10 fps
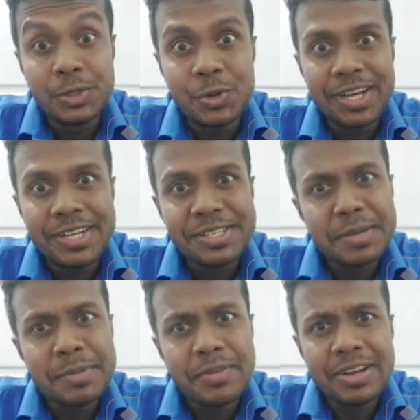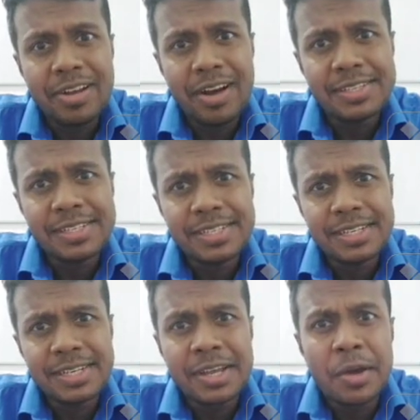Your examiner will ask,
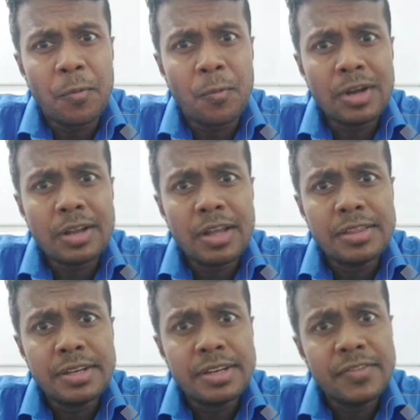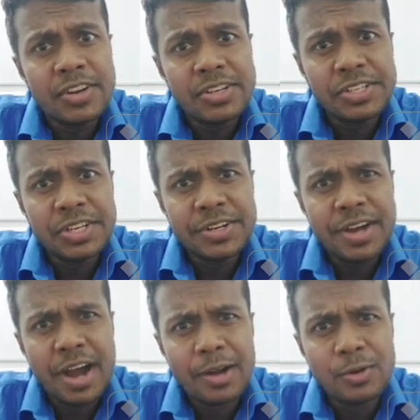what are the differential
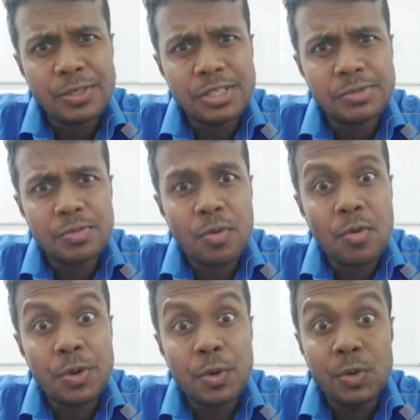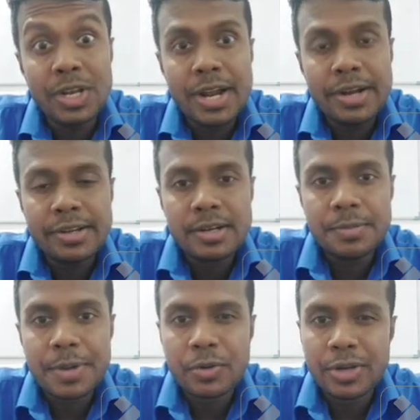diagnosis for
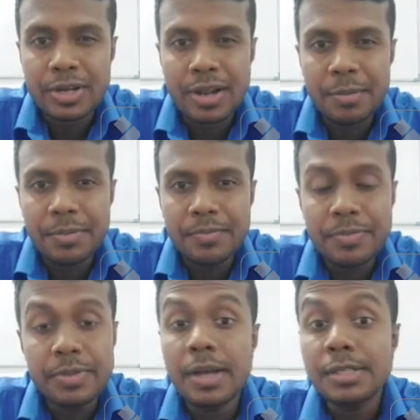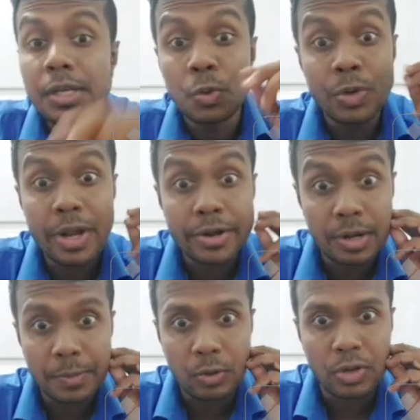unilateral parotid lump? There is a
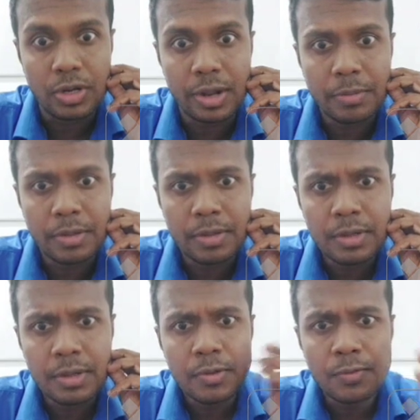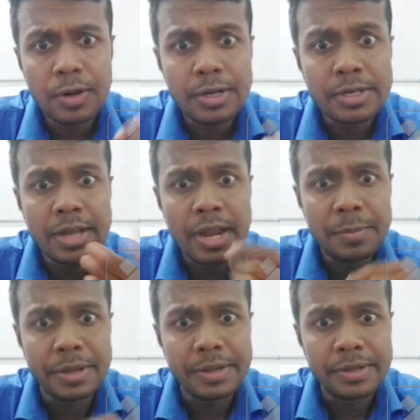unilateral parotid lump. What it can
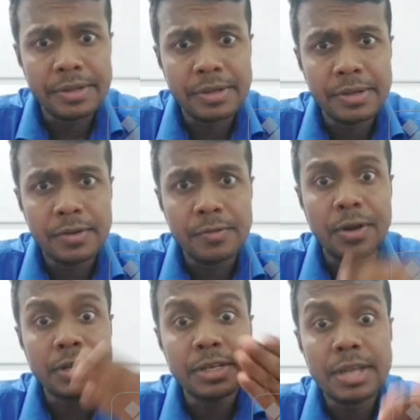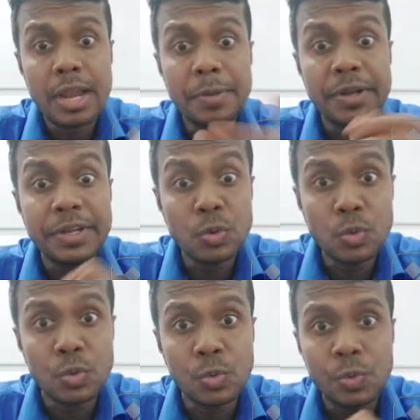be? What it can be
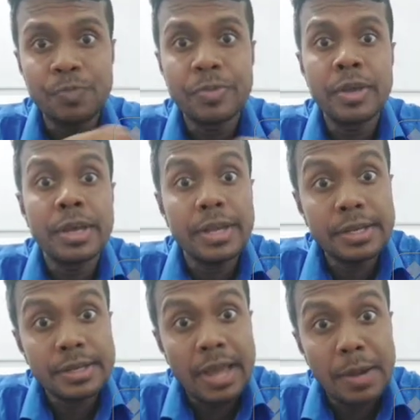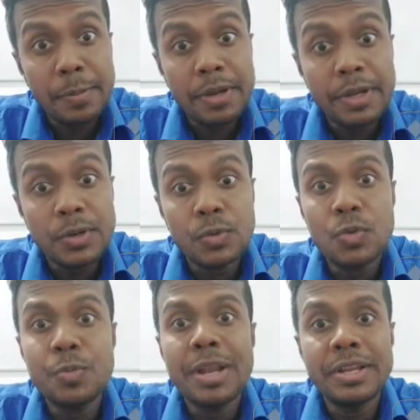due to? It can be due
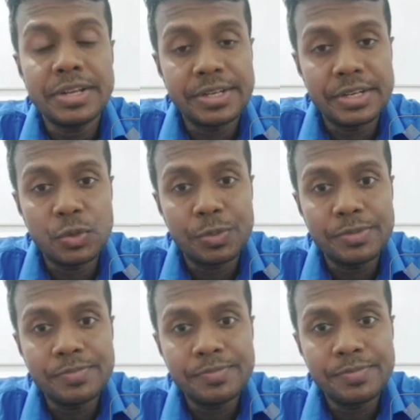to malignant tumor.